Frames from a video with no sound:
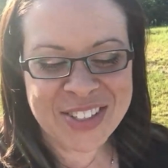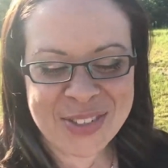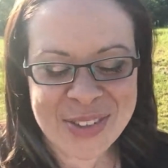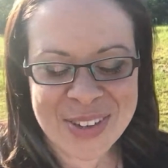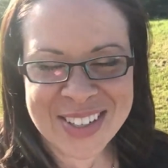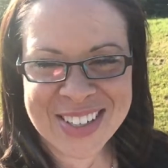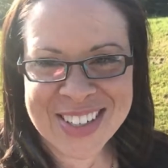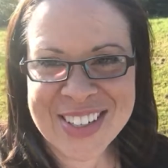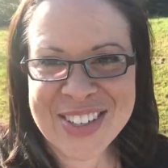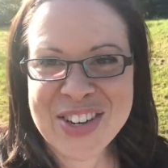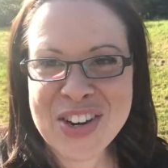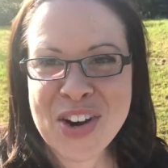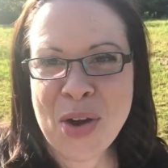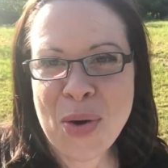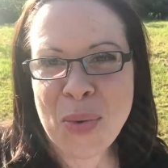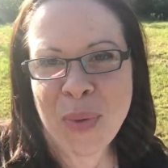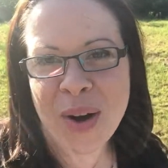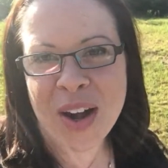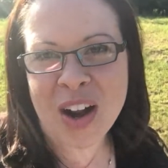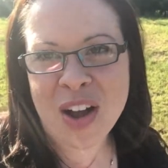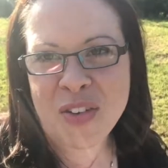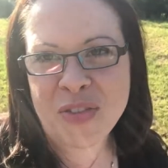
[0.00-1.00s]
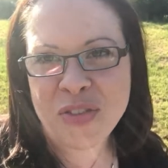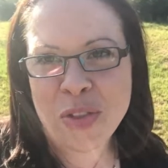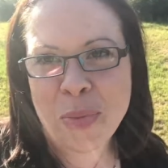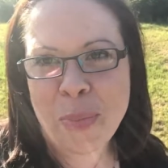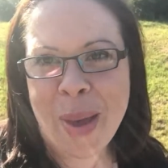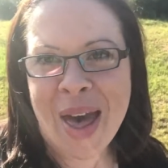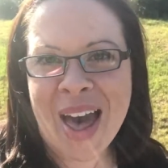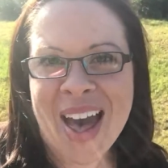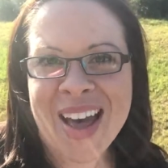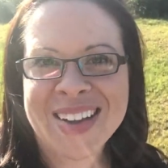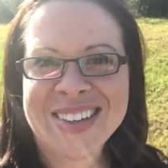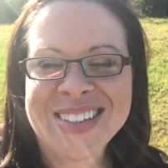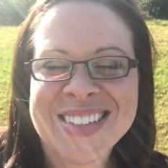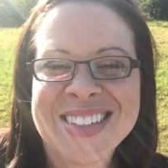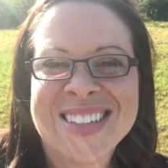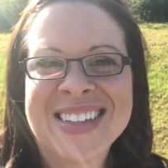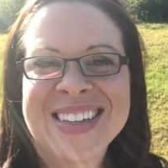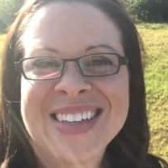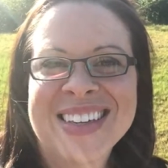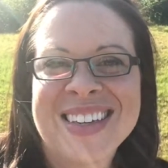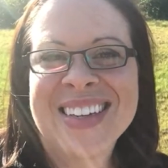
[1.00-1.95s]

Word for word: so I didn't know right off the bat